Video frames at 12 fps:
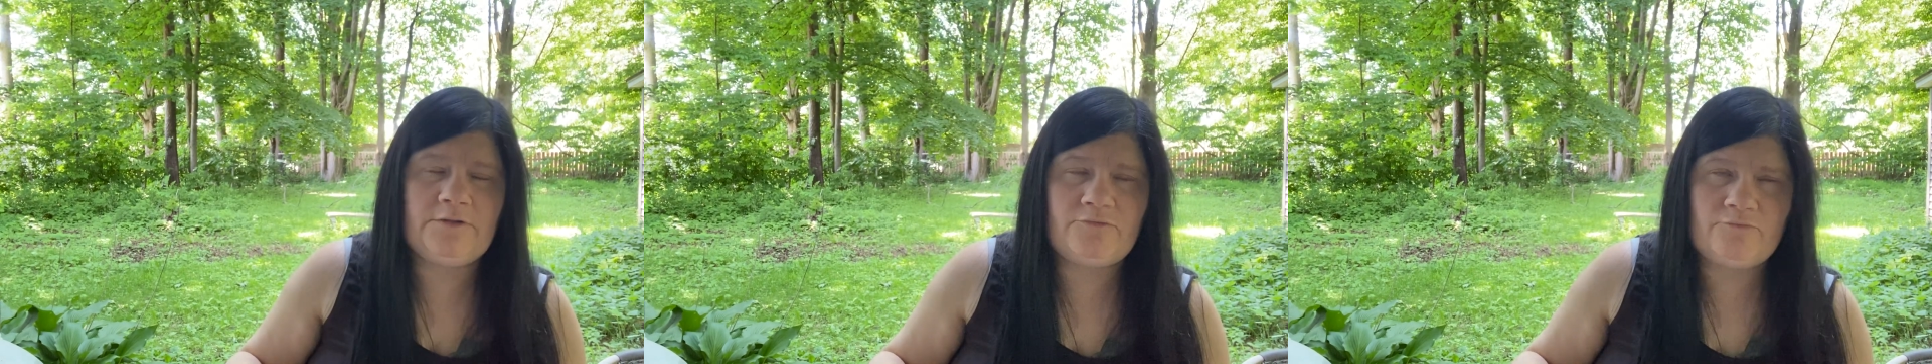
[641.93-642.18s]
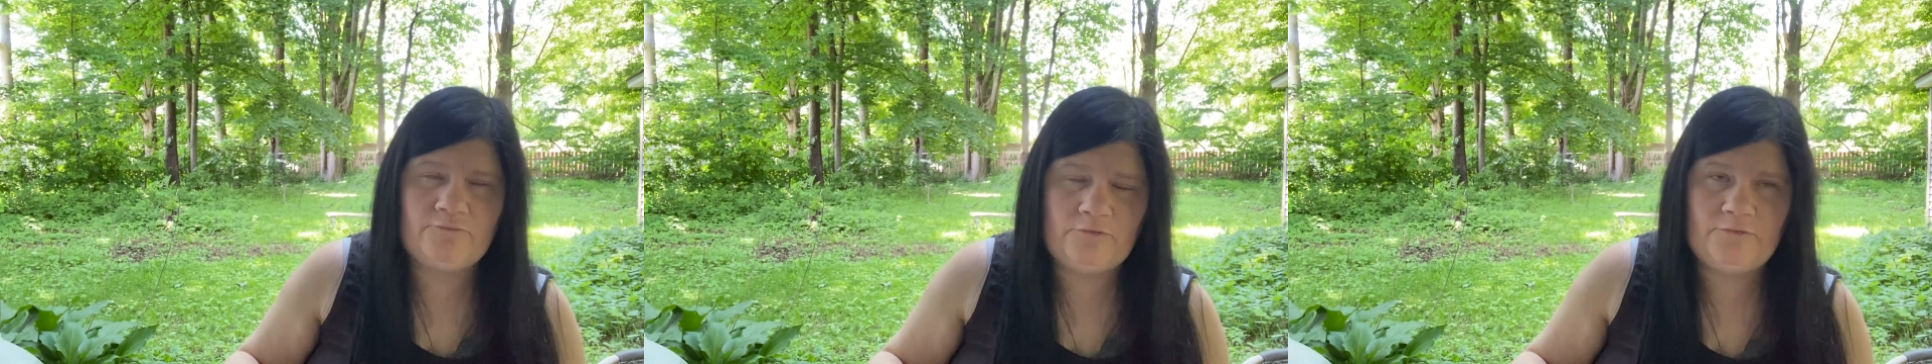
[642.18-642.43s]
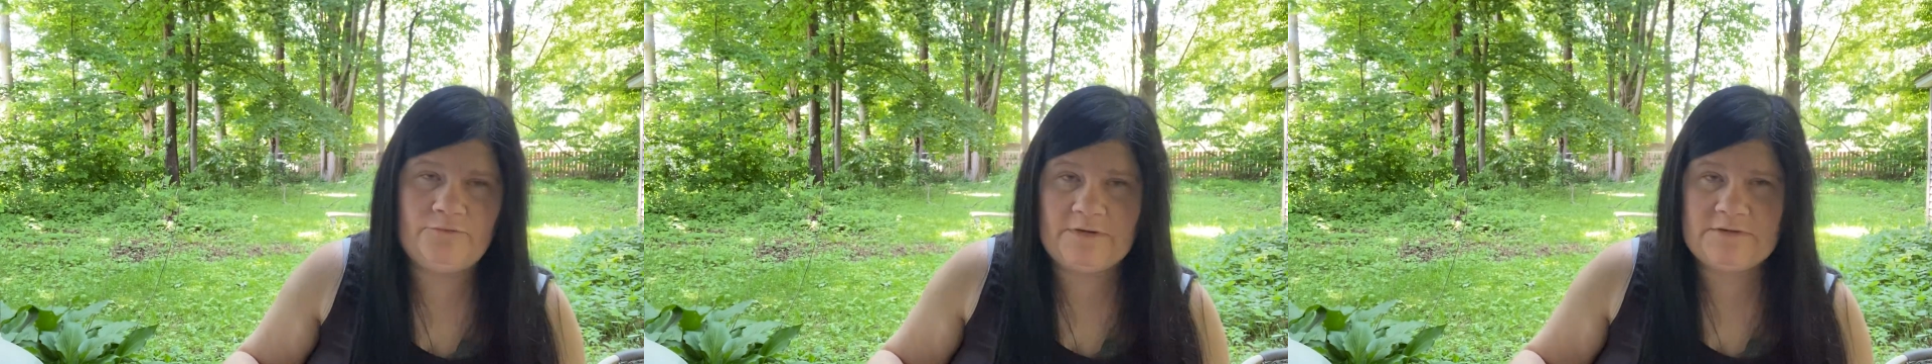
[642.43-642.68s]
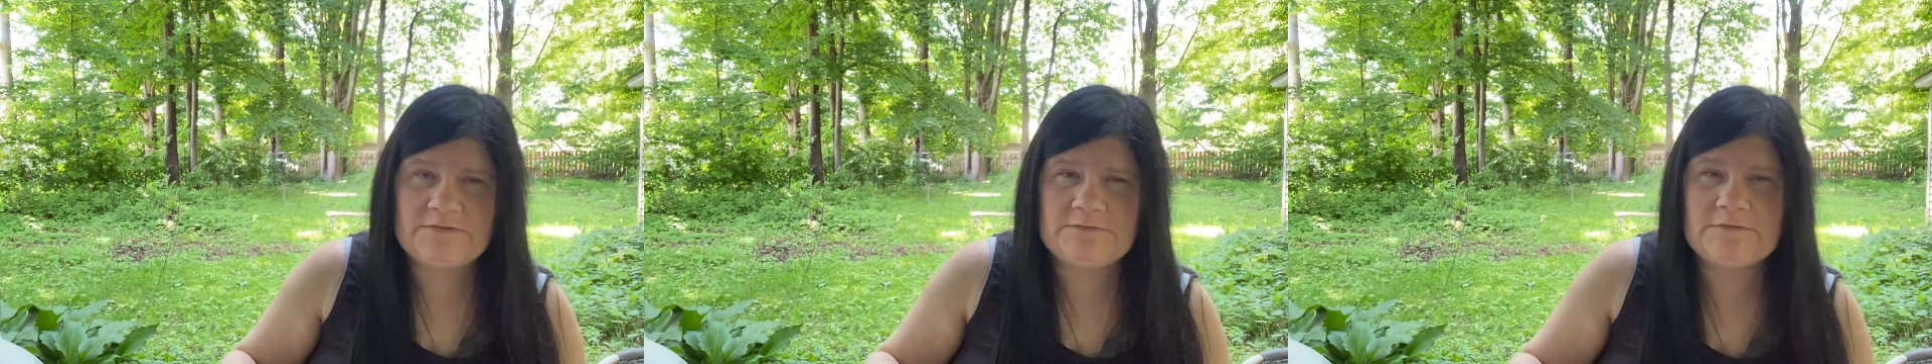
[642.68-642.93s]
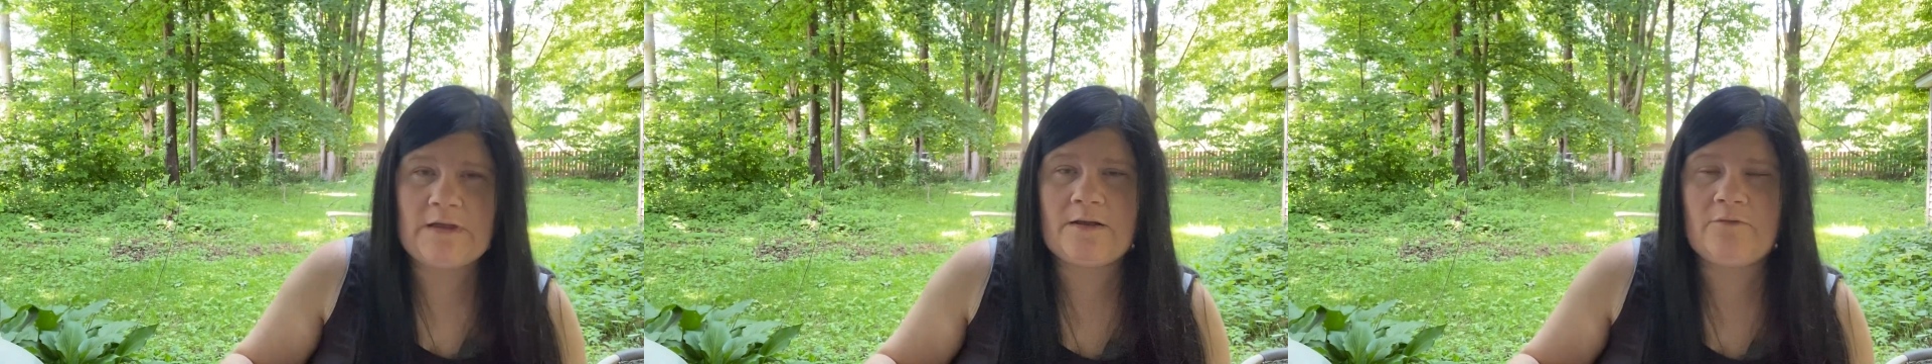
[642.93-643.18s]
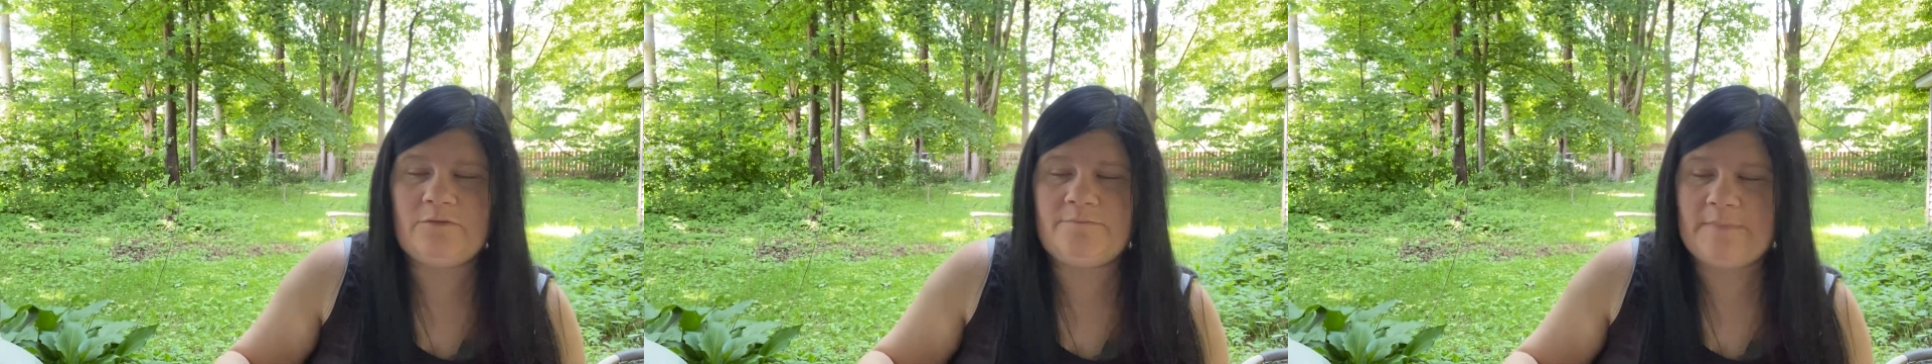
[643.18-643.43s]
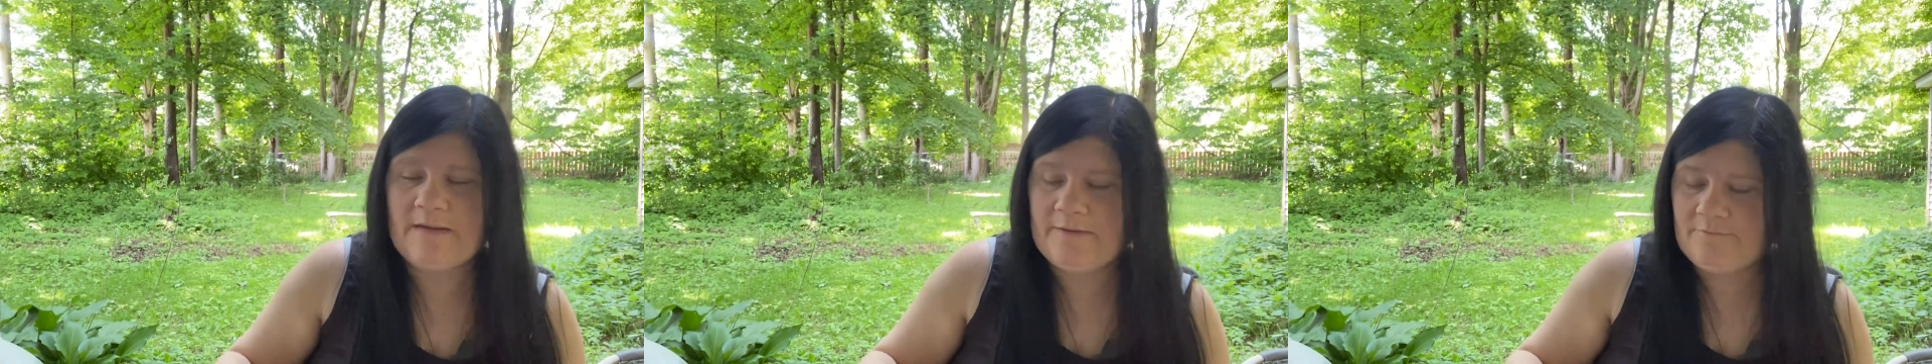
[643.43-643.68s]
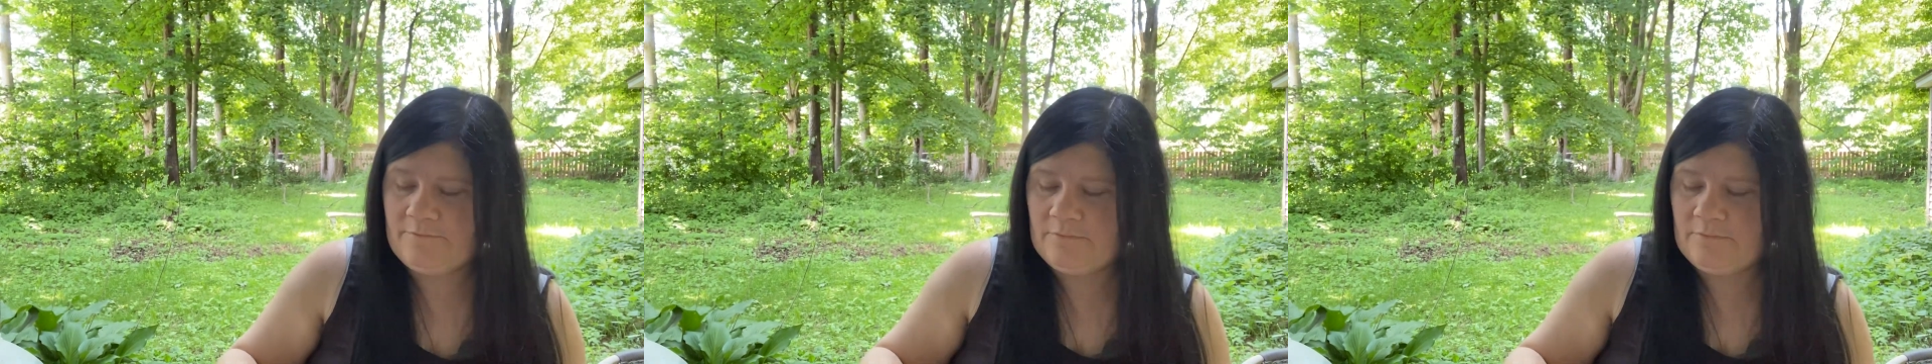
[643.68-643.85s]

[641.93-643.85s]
through this deck with me.